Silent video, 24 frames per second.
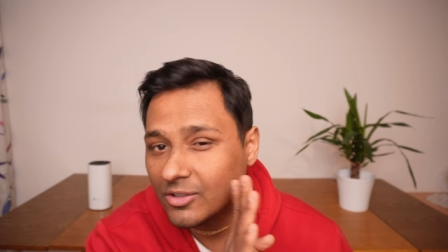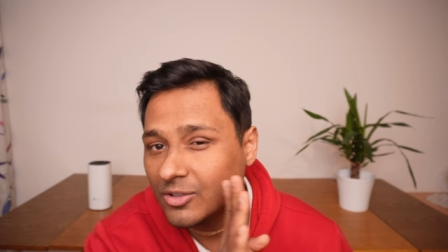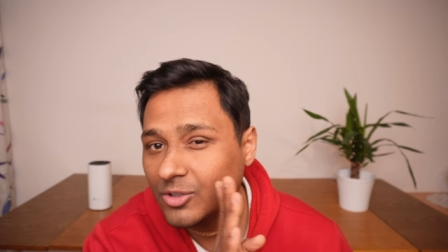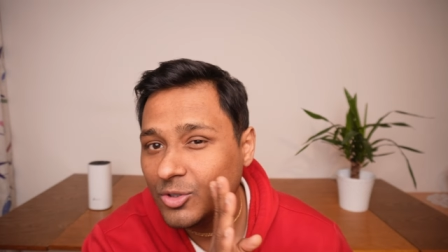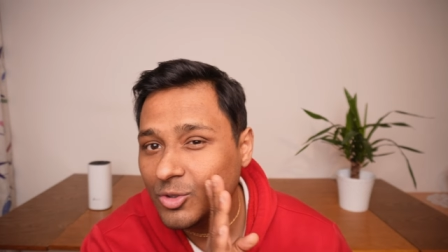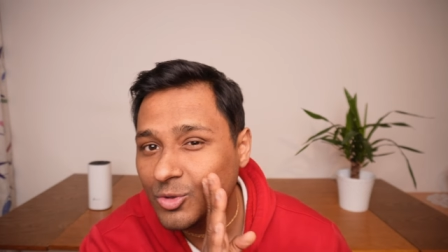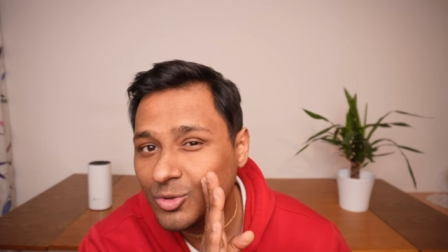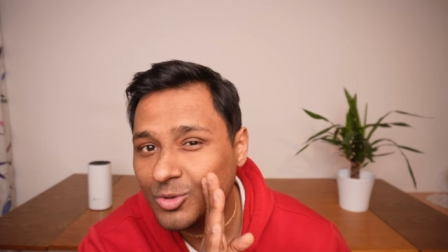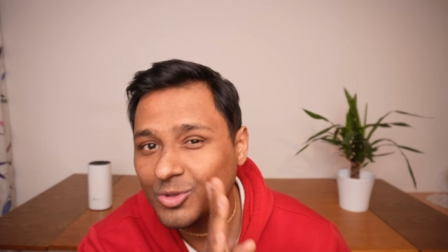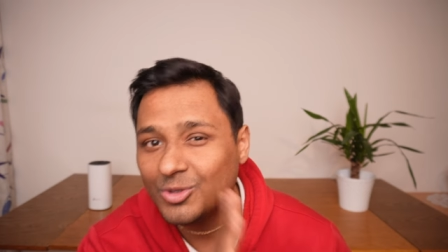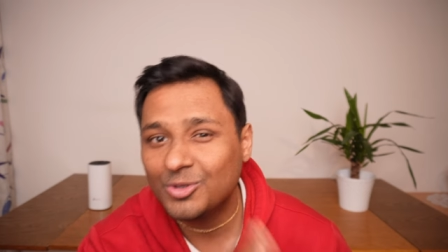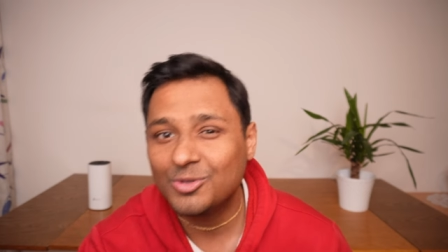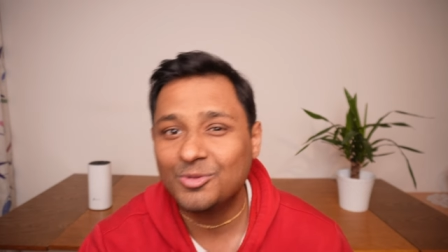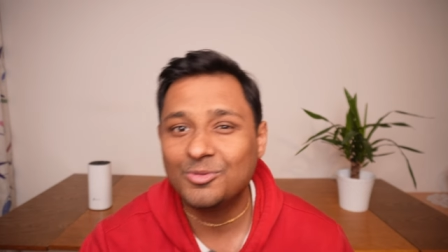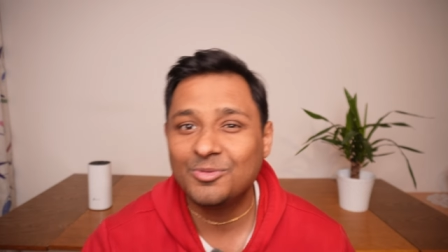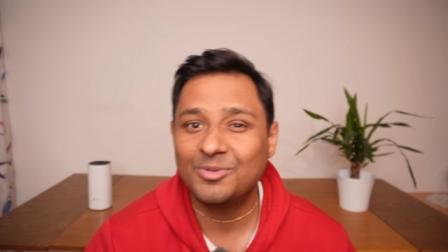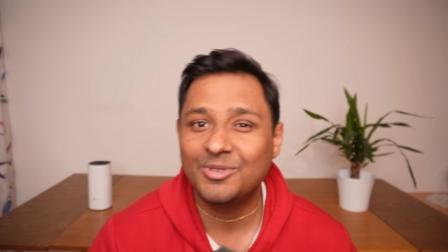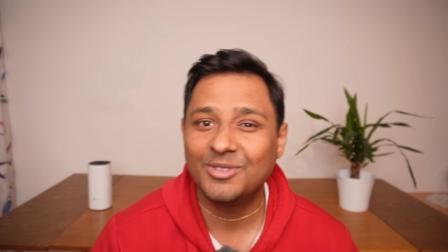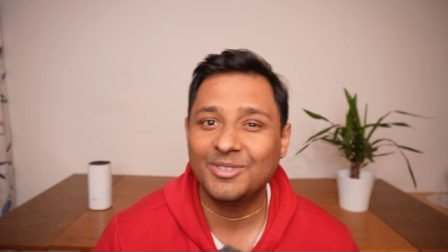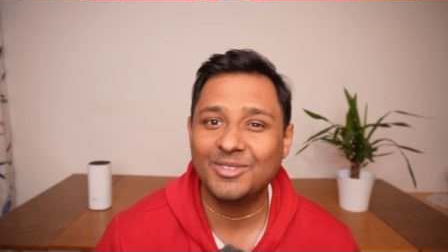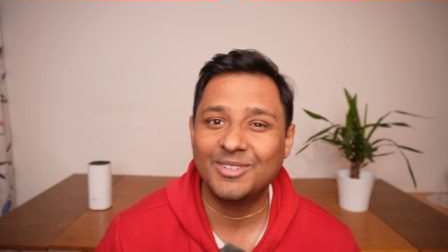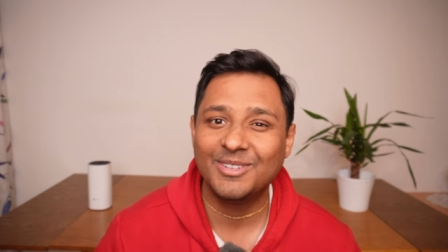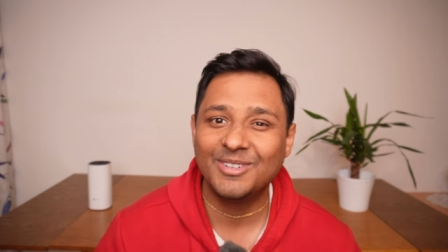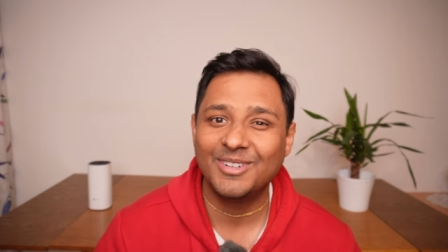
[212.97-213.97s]
YouTube
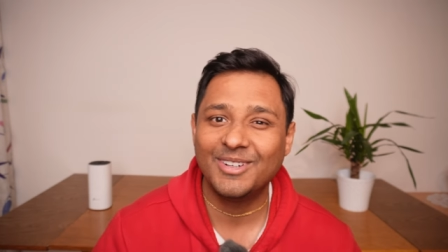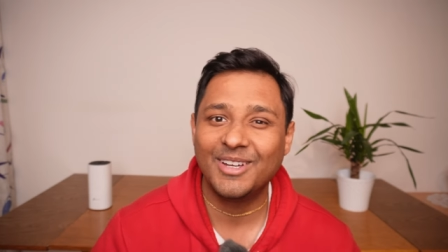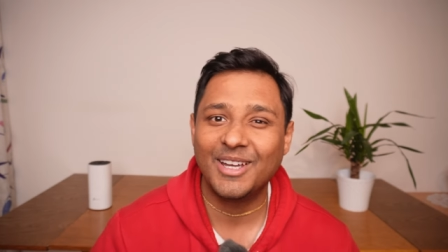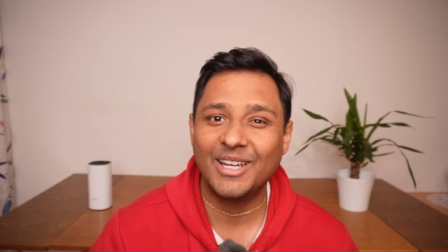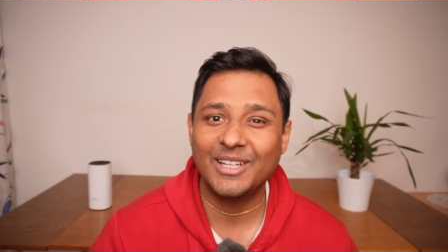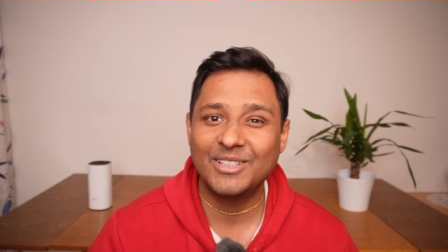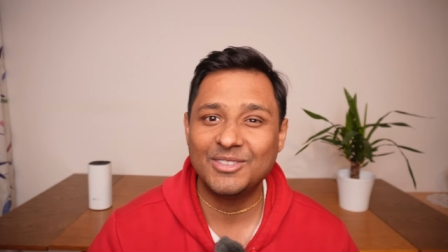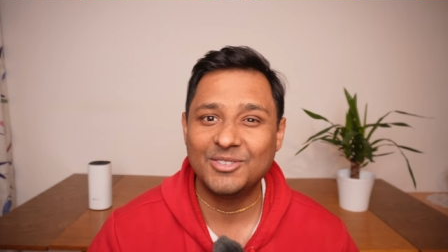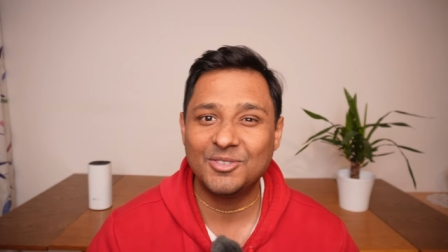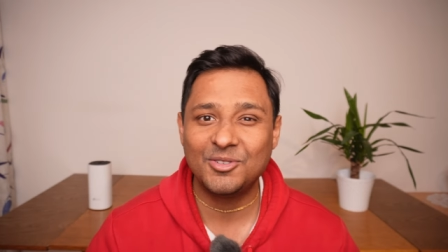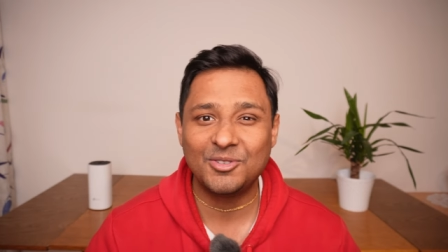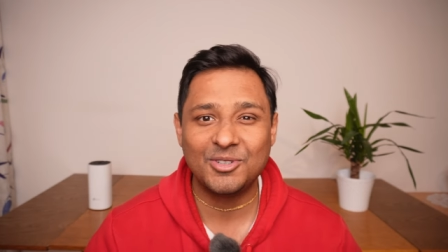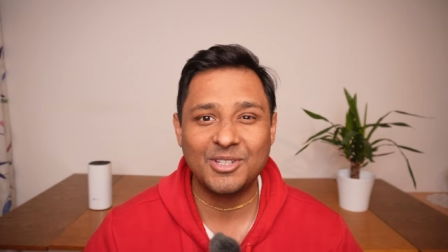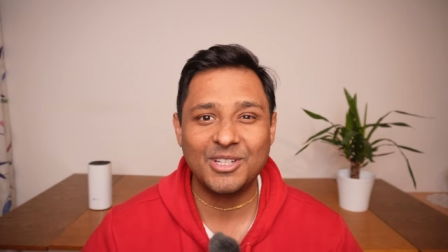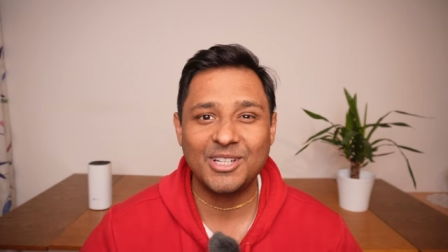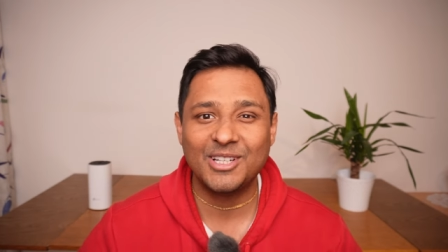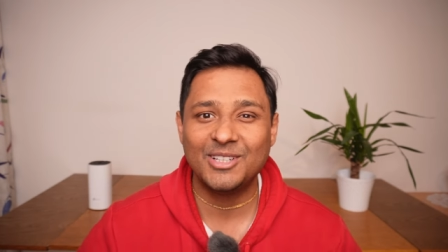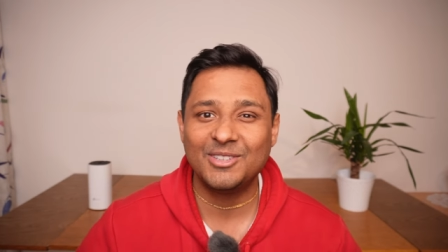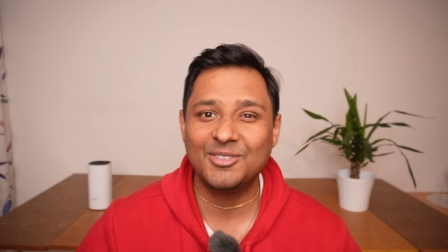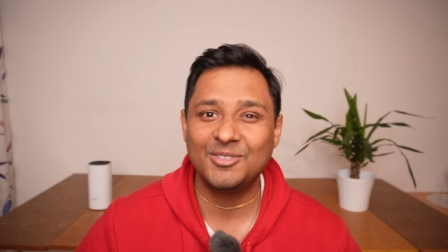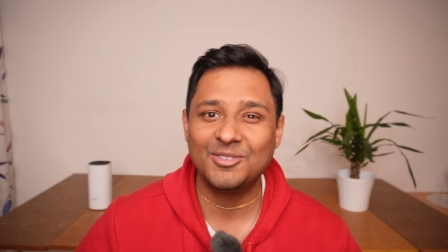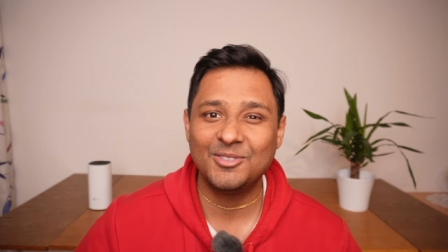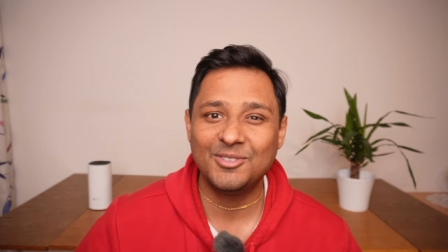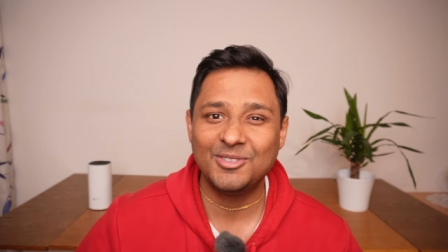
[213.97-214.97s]
exotic
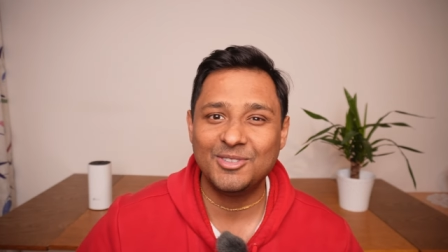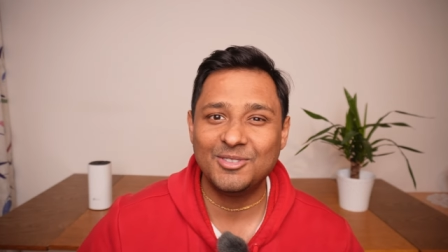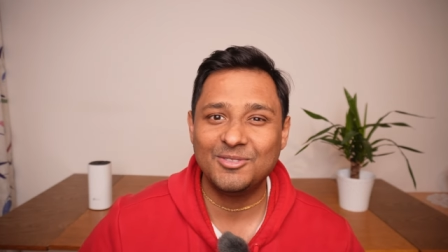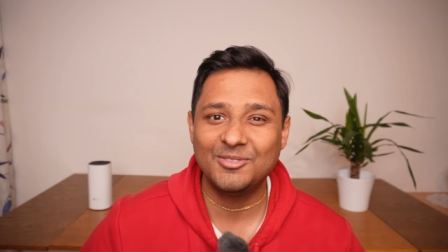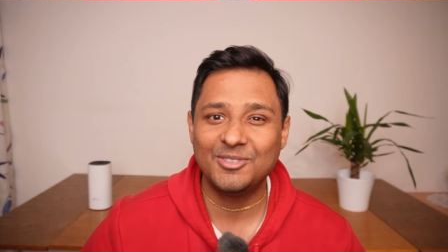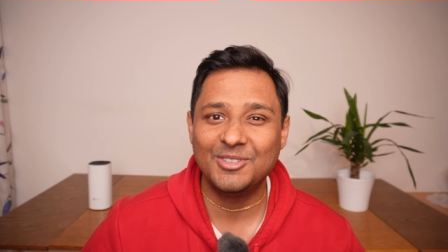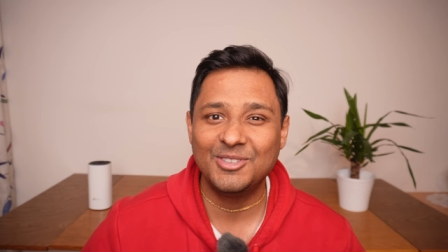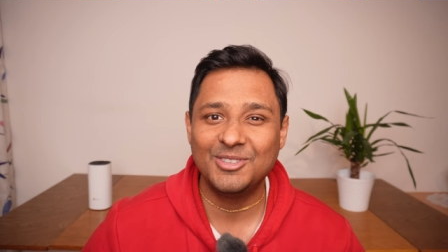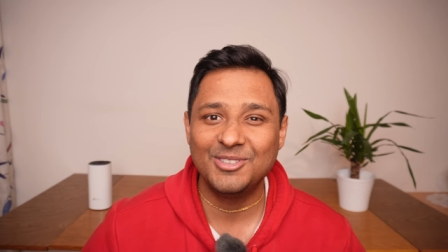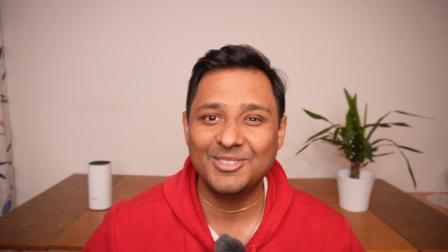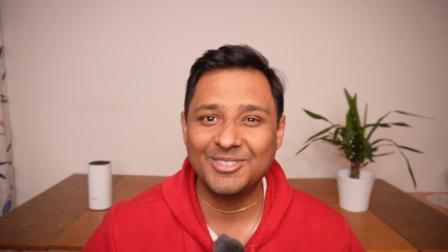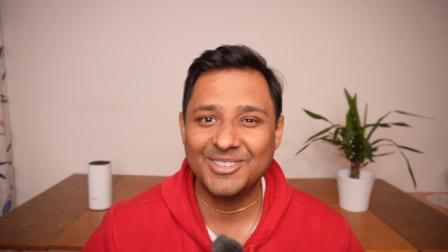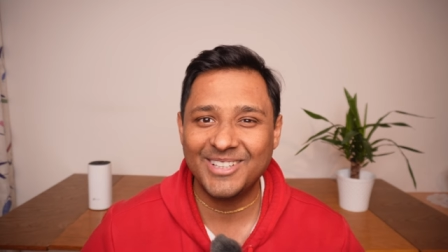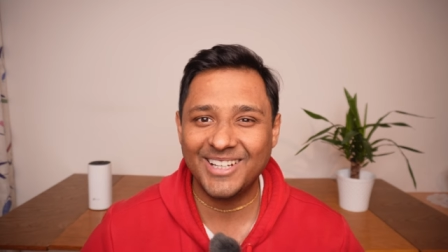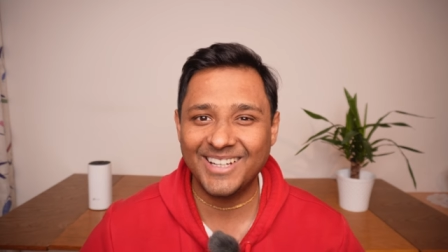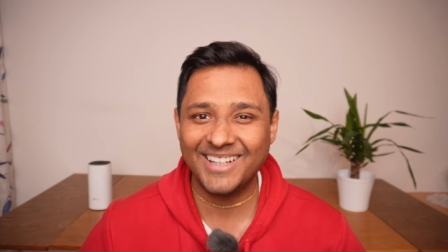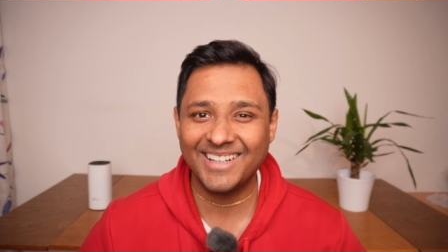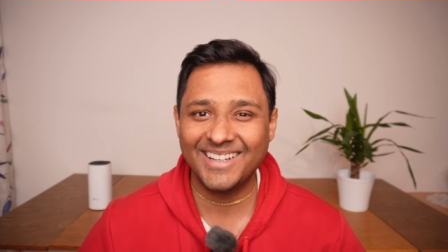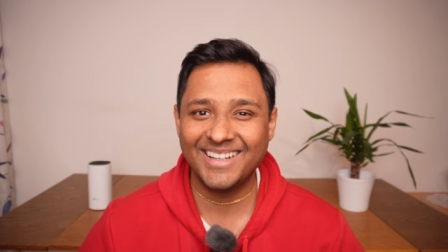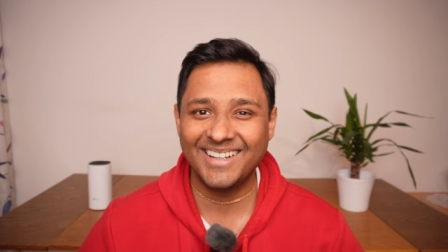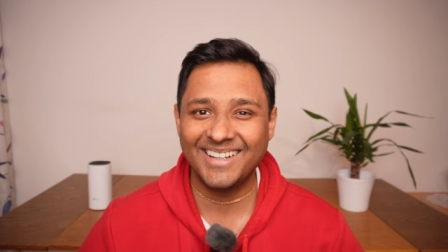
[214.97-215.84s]
astrology videos